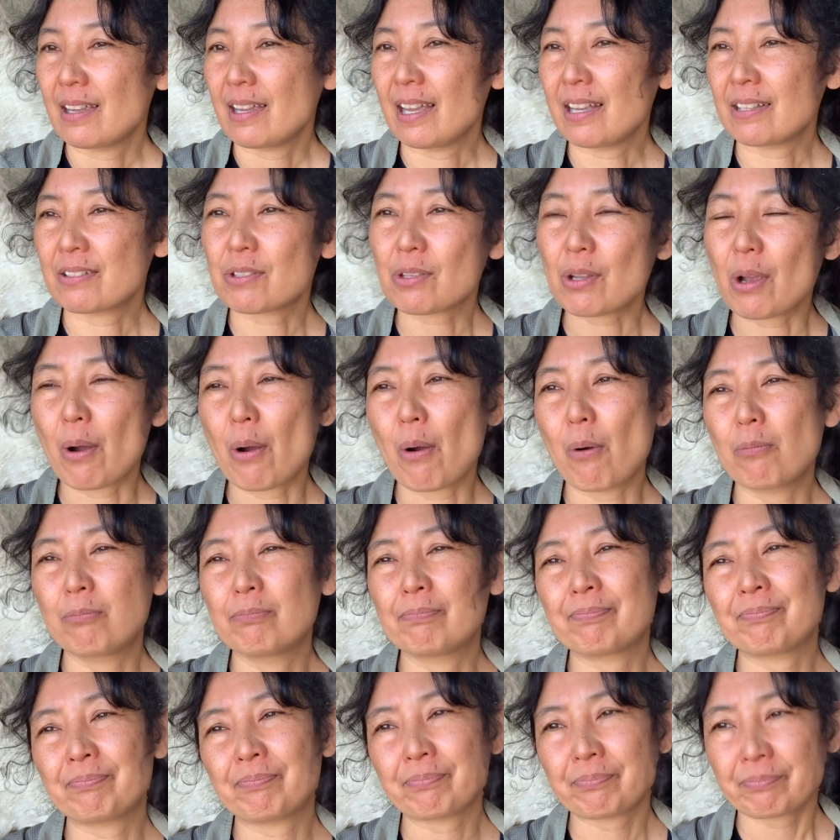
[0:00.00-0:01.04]
so
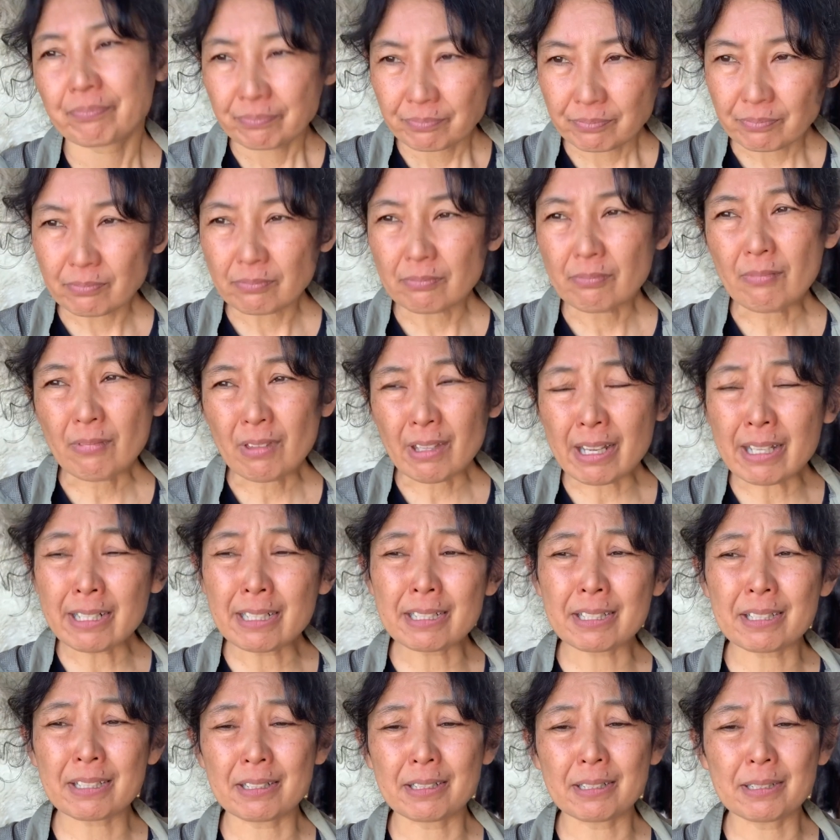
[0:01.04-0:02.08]
at
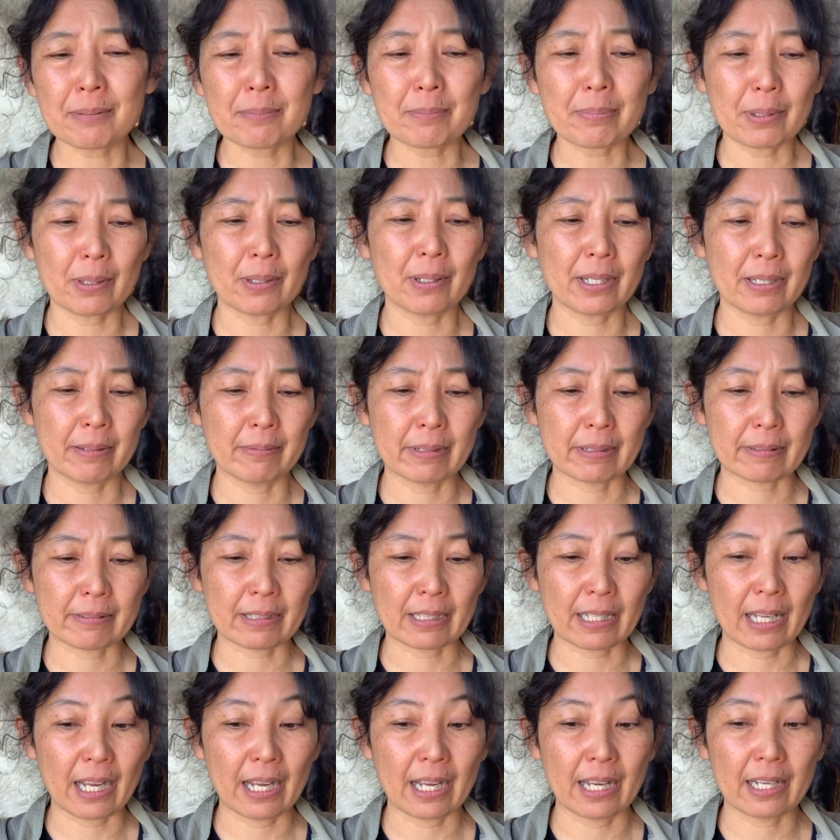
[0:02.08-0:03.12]
a certain point we were
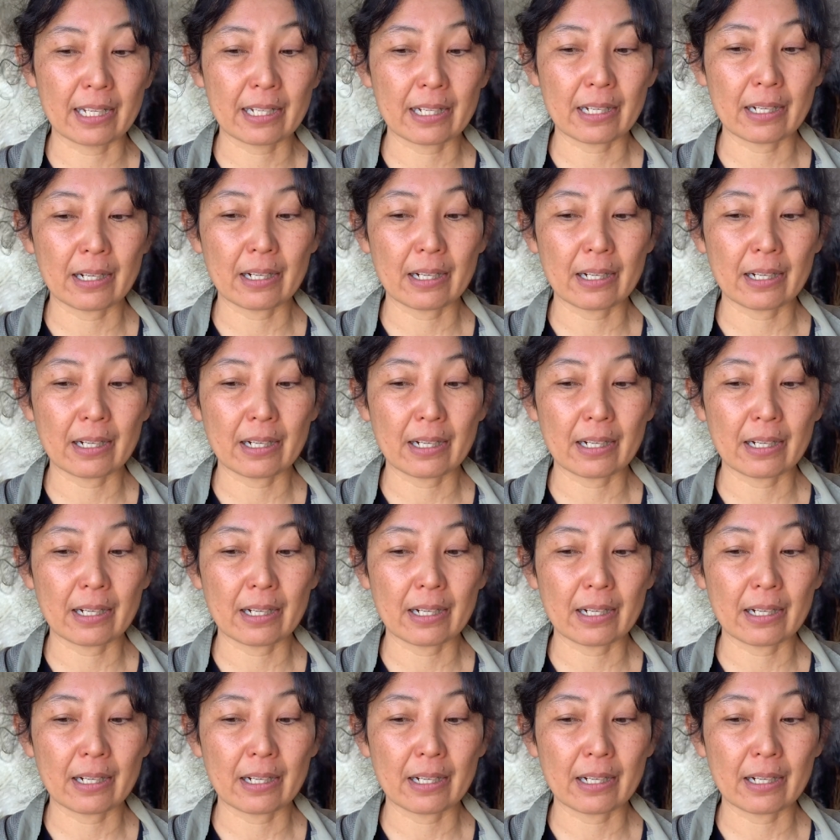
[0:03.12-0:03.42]
like,